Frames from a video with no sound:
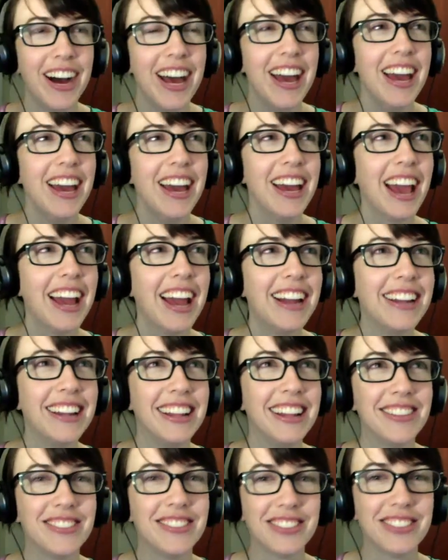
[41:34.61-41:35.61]
And there's
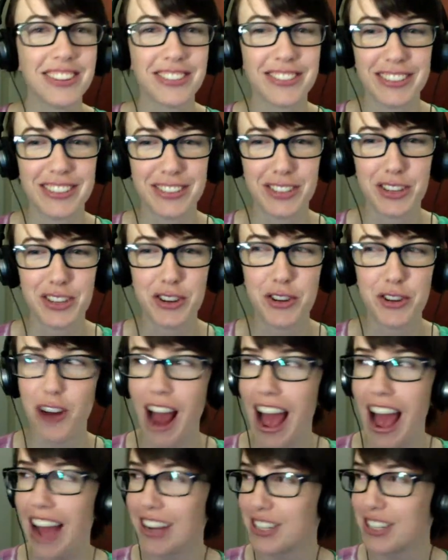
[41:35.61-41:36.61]
just this
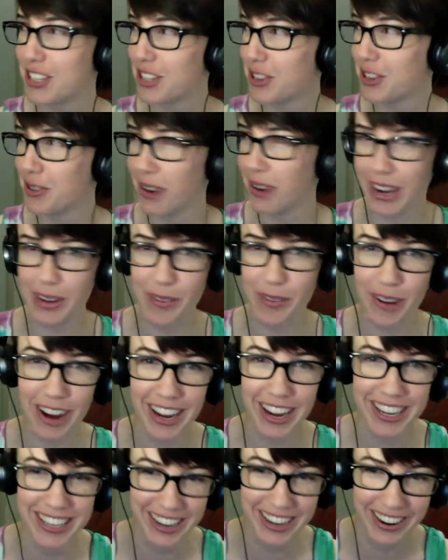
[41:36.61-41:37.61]
trashed
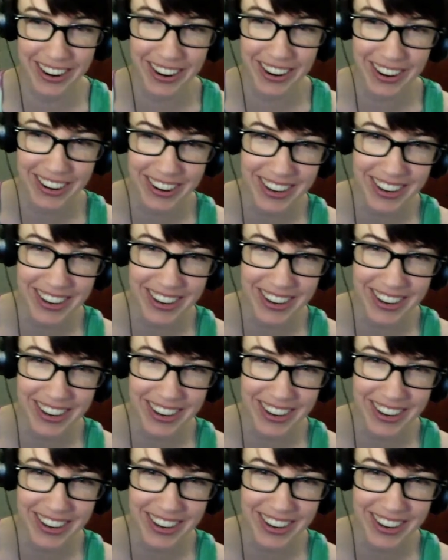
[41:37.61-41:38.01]
21-year-old.